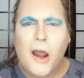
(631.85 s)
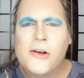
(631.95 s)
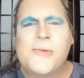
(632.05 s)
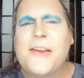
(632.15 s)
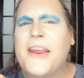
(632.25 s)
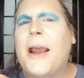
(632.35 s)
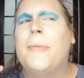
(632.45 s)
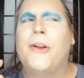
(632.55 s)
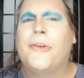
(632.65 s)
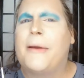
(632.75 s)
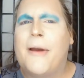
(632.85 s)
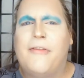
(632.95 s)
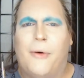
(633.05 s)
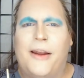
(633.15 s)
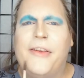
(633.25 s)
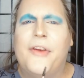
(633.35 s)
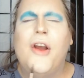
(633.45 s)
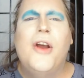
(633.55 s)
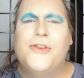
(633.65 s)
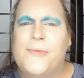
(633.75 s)
Also, I think I'm losing my voice.
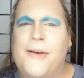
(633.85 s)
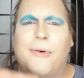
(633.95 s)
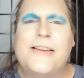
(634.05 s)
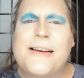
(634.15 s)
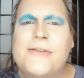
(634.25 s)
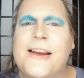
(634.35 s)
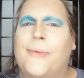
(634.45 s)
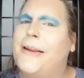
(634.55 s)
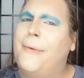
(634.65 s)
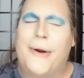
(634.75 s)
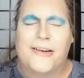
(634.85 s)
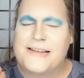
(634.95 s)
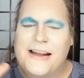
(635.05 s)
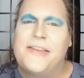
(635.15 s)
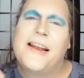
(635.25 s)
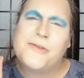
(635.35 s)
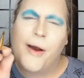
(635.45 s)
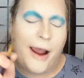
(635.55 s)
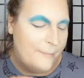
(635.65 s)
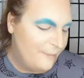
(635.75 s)
So my voice sounds, like, really weird today. That's
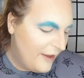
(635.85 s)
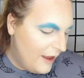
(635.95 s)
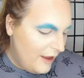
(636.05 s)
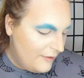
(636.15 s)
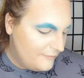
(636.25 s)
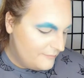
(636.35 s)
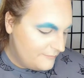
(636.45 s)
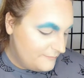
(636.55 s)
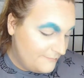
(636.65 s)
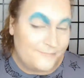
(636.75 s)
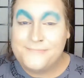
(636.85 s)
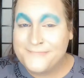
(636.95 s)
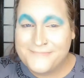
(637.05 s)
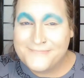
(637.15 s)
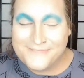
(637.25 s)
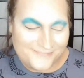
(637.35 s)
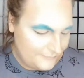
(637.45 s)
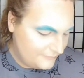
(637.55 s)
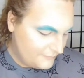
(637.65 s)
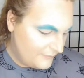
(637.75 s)
why.
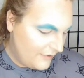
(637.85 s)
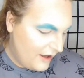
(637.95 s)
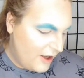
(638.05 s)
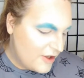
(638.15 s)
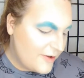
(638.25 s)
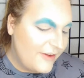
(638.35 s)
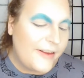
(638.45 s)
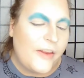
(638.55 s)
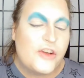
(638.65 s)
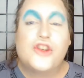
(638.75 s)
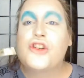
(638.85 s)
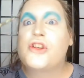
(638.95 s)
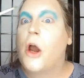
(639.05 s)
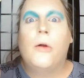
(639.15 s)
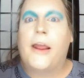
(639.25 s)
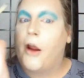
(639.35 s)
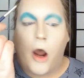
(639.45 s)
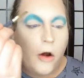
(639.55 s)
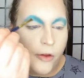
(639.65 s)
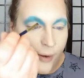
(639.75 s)
So I think that they should just go, like,
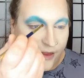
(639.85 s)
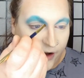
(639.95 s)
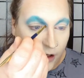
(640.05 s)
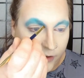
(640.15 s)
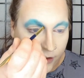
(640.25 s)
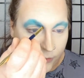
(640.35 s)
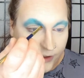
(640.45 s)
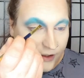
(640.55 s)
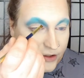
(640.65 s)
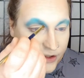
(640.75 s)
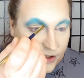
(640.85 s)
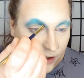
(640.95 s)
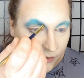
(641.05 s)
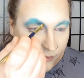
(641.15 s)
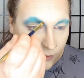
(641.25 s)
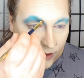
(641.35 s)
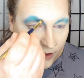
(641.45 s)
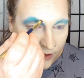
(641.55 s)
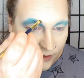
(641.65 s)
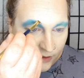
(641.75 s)
all the way there. Like, really just go for
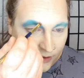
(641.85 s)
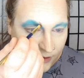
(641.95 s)
it.